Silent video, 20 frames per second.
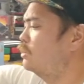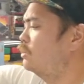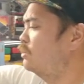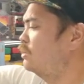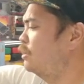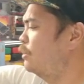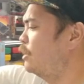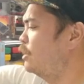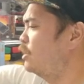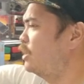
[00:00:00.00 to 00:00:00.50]

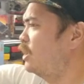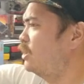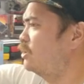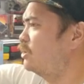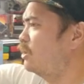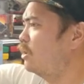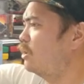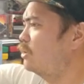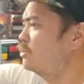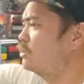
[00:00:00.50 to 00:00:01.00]
So some of the
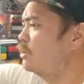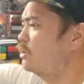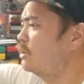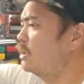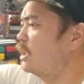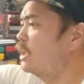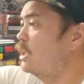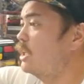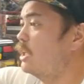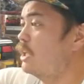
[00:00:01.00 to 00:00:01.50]
chase cards
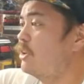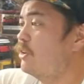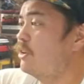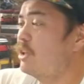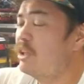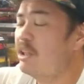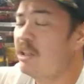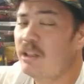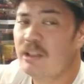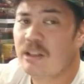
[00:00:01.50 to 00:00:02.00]
are the
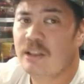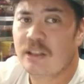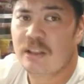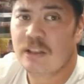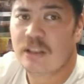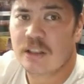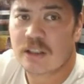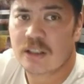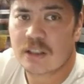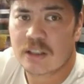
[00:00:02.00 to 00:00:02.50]

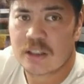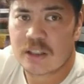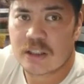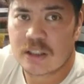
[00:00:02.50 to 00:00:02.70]
Galarian